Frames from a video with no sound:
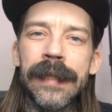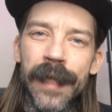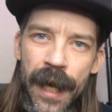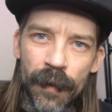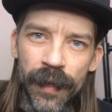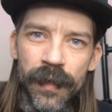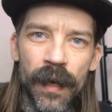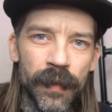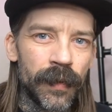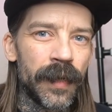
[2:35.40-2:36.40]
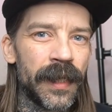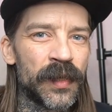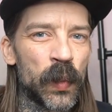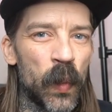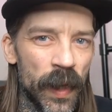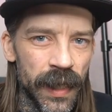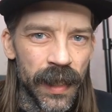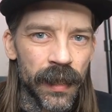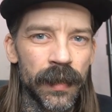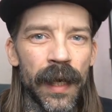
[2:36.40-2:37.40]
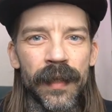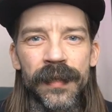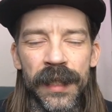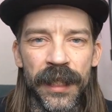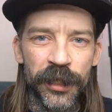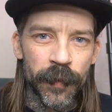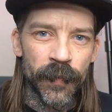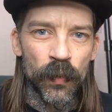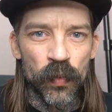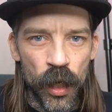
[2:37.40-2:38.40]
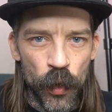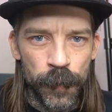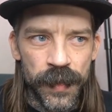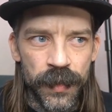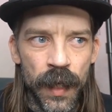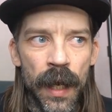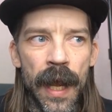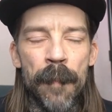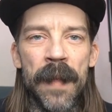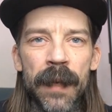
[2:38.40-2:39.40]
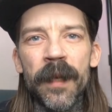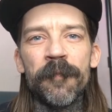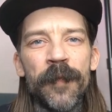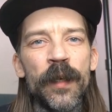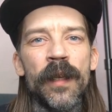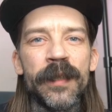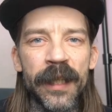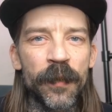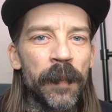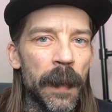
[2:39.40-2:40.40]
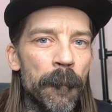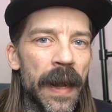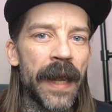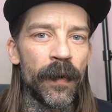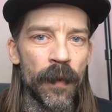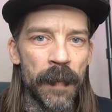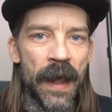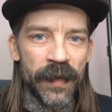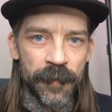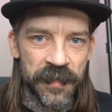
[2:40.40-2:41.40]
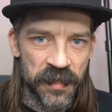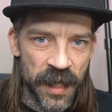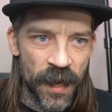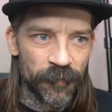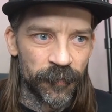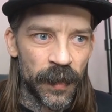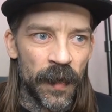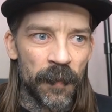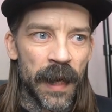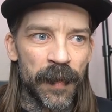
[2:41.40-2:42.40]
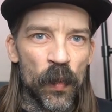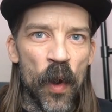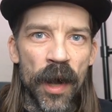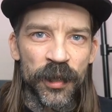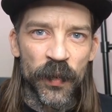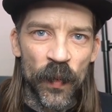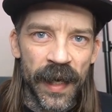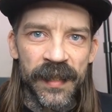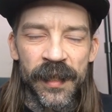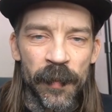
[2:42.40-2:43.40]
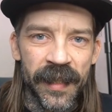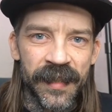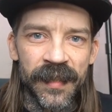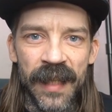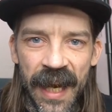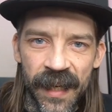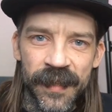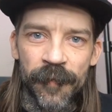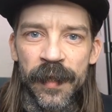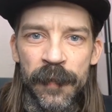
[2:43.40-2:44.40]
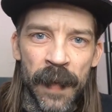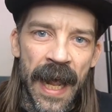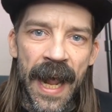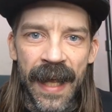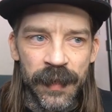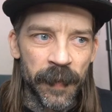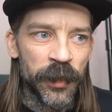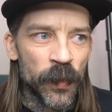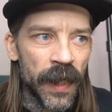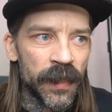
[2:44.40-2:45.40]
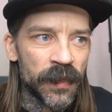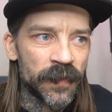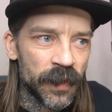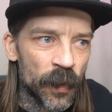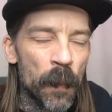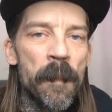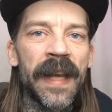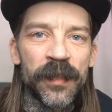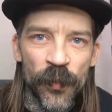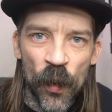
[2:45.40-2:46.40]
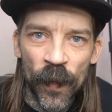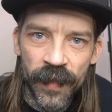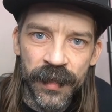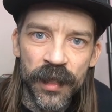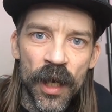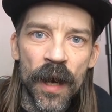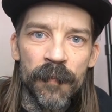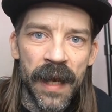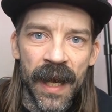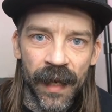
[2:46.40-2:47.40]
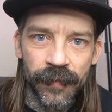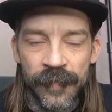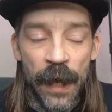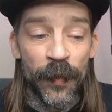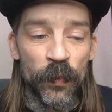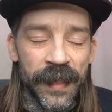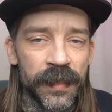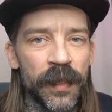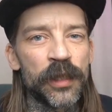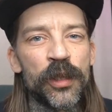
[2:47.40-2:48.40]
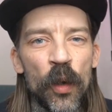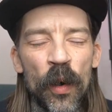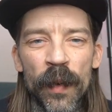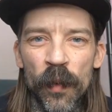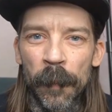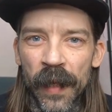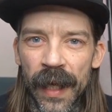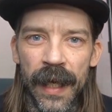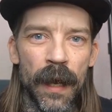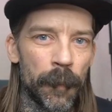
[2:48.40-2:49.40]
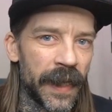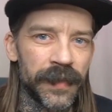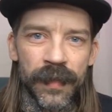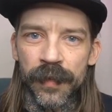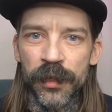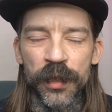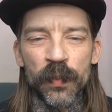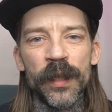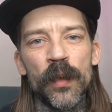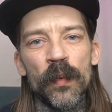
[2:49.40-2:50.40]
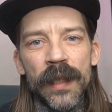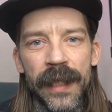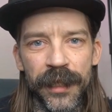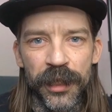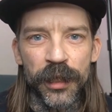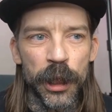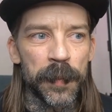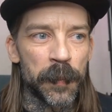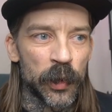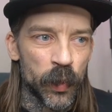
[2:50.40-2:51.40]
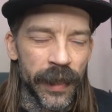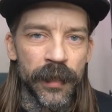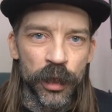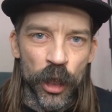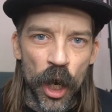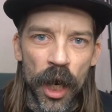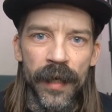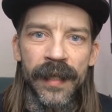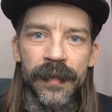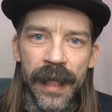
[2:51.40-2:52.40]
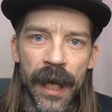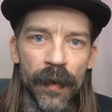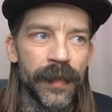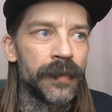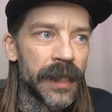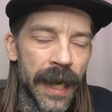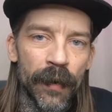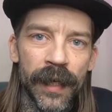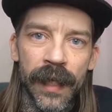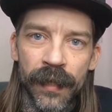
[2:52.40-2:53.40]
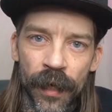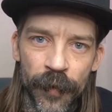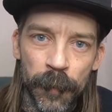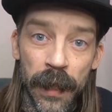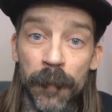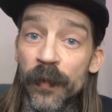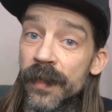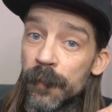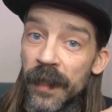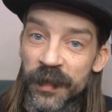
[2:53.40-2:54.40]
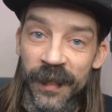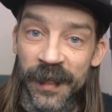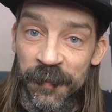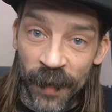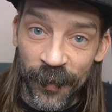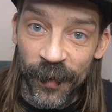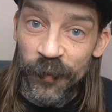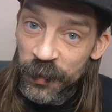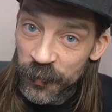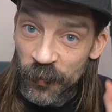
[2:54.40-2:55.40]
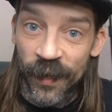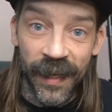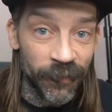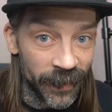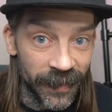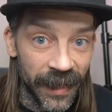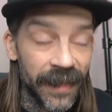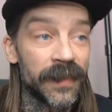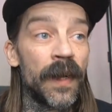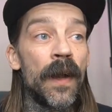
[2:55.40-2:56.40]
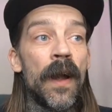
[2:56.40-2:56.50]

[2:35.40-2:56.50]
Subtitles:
Taryn under his wing, kind of teach him the ropes, and maybe feel a little bit better about himself. Maybe wash away some of the stains of his past by trying to, mentor this young man. Now the rest of the story will play out basically just with the relationships between John and Taryn and other people, especially his mother, which was one I really liked.